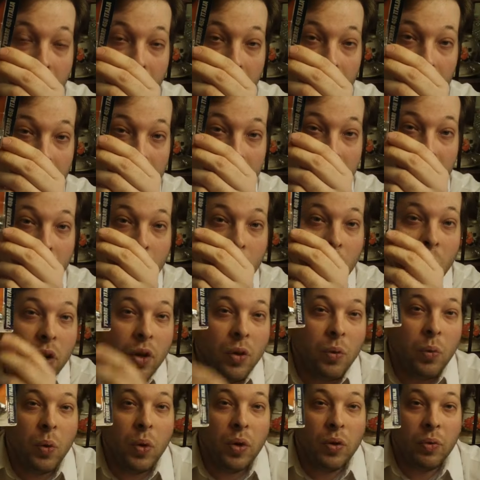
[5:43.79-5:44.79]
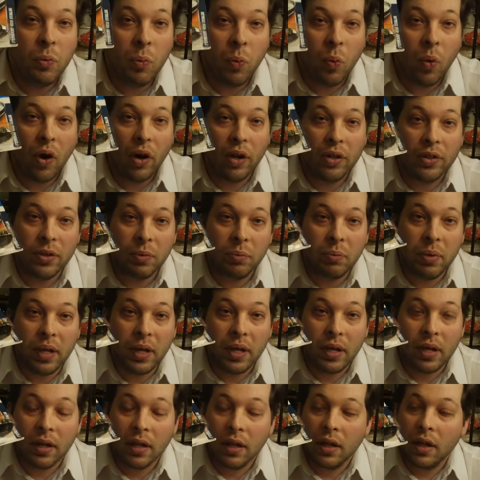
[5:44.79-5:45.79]
I mean, who, who wouldn't want to
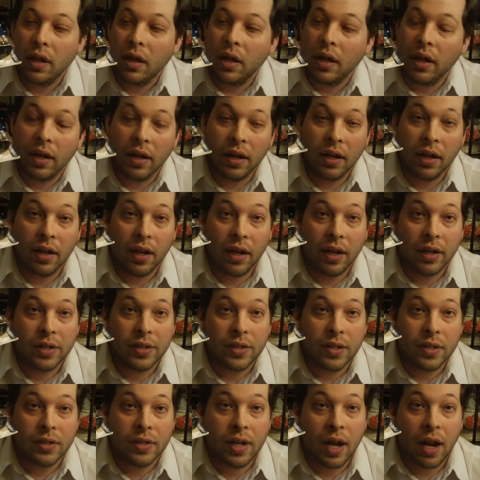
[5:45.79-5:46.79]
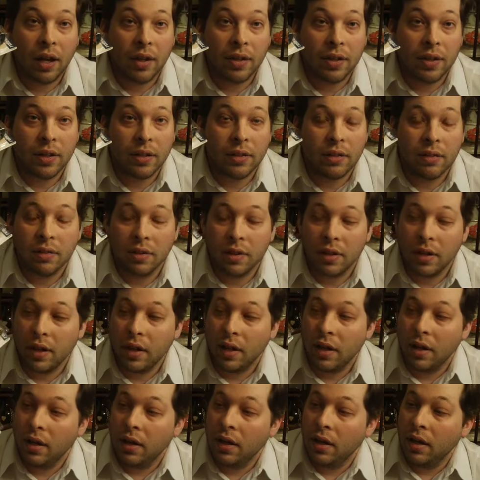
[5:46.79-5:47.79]
be in a nice Italian
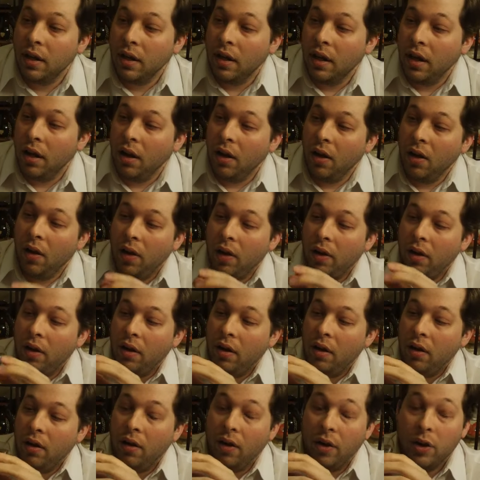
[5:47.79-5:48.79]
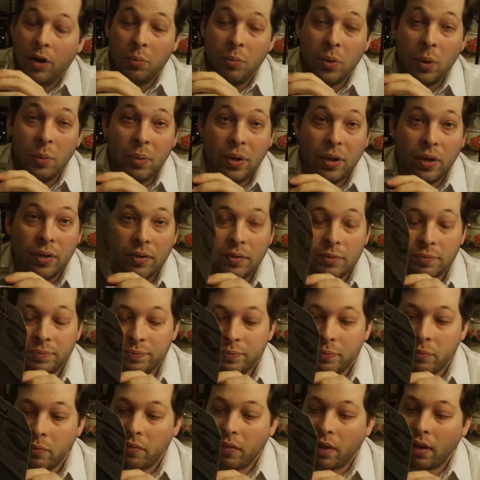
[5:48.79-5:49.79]
automobile?
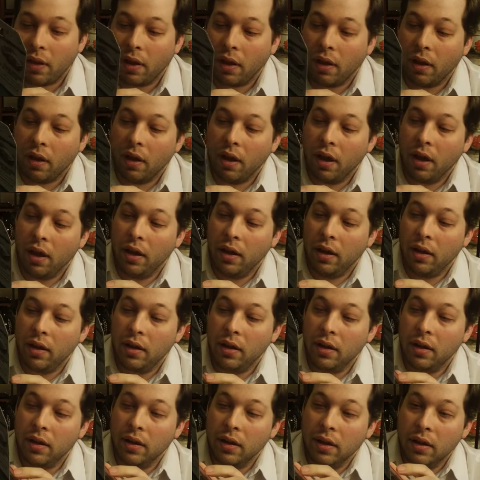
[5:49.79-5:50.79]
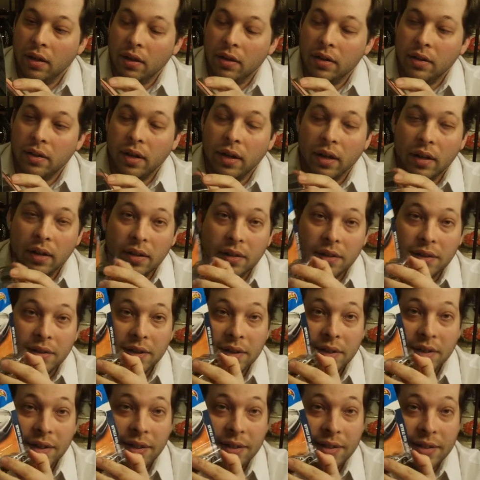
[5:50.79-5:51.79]
And uh,
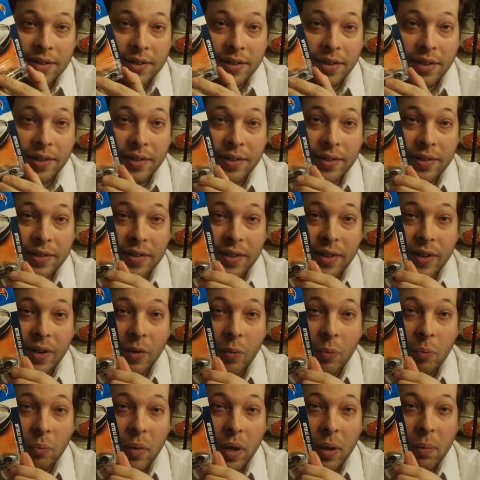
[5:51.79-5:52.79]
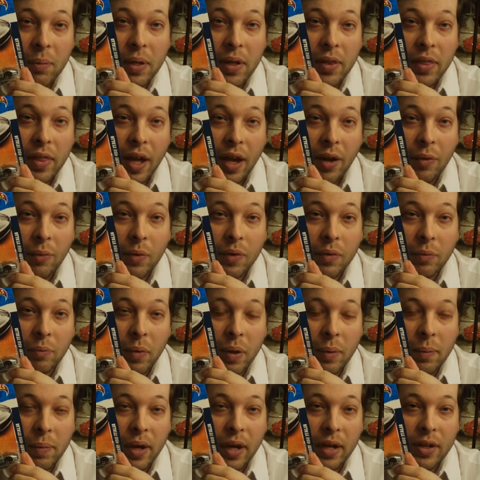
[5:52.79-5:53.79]
so maybe that
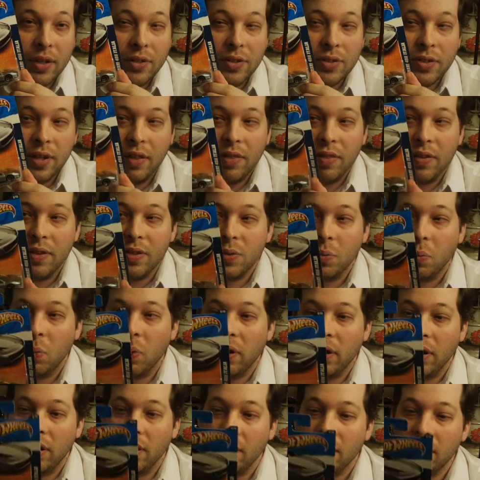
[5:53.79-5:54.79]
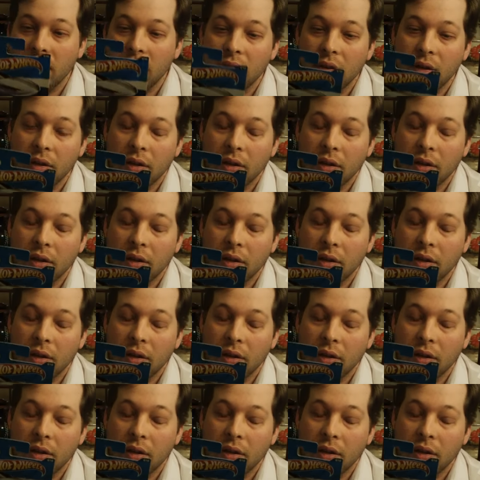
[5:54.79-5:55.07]
maybe I could send this one in.